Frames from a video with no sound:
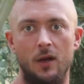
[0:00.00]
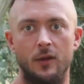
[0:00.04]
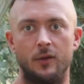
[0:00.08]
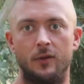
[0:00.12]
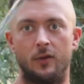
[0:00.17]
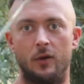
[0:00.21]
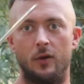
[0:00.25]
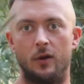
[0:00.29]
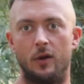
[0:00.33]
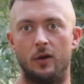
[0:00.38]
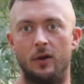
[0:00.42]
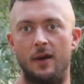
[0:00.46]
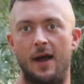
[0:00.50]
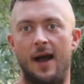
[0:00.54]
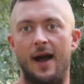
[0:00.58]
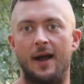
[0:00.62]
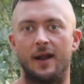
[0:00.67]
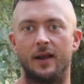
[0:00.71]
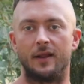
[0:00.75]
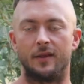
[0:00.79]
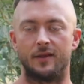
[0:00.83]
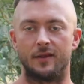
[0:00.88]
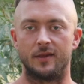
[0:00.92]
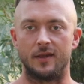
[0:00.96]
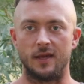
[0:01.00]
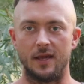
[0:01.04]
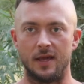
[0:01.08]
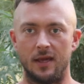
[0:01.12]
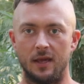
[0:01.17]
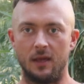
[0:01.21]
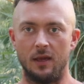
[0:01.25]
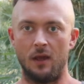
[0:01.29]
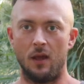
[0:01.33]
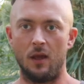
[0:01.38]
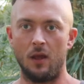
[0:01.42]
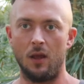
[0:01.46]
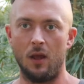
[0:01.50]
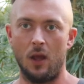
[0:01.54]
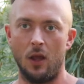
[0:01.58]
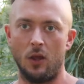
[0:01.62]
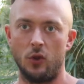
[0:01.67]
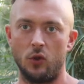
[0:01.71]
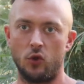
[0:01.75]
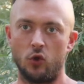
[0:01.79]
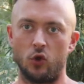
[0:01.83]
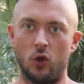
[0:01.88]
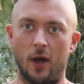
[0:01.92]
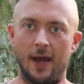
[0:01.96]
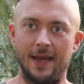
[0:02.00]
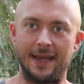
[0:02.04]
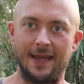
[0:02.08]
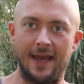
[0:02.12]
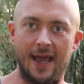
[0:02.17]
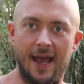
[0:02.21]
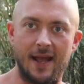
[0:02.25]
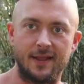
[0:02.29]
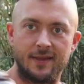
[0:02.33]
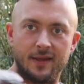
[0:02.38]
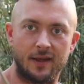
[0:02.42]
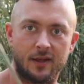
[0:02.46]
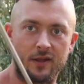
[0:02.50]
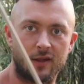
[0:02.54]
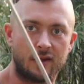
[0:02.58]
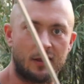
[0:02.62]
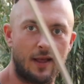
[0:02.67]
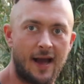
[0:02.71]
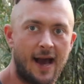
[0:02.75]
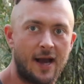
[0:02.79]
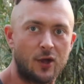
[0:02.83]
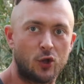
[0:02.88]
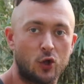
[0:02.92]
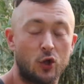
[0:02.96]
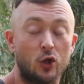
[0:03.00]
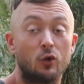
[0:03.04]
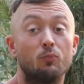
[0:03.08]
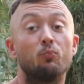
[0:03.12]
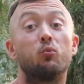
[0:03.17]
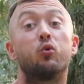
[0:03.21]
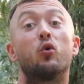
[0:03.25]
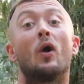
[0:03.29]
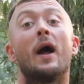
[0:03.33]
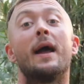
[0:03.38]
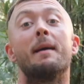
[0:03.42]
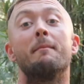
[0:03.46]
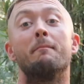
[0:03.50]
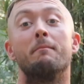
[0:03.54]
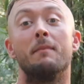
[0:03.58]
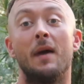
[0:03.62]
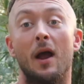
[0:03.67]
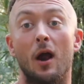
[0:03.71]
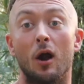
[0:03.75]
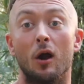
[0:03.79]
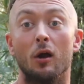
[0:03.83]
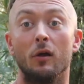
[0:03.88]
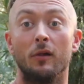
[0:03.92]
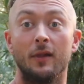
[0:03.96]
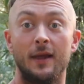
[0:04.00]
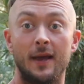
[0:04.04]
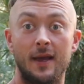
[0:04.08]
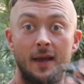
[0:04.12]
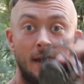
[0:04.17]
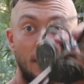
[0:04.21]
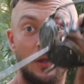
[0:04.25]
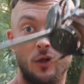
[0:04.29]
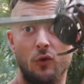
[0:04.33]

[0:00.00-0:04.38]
so you're not going to see gigantic slashes primarily.